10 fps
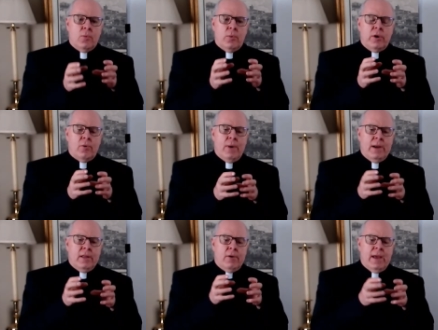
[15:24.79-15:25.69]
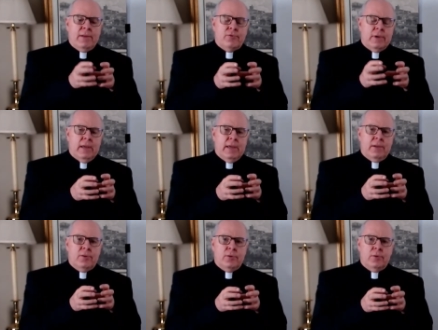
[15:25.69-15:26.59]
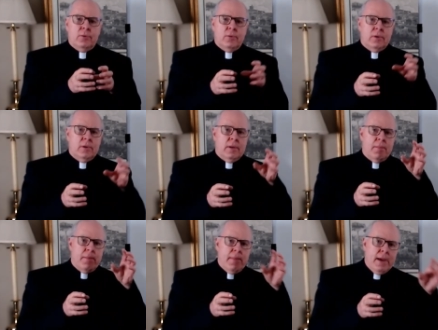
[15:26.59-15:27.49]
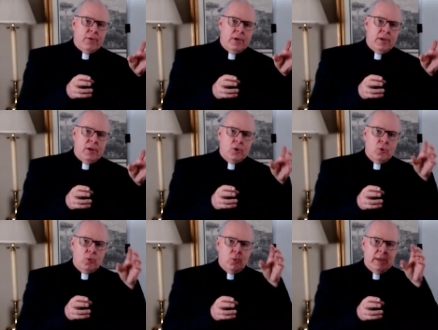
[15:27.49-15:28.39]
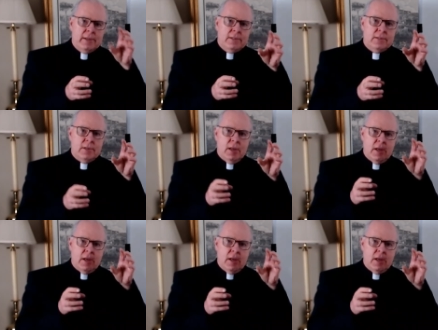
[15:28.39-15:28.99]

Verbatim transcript: we already are entering into Mary, who is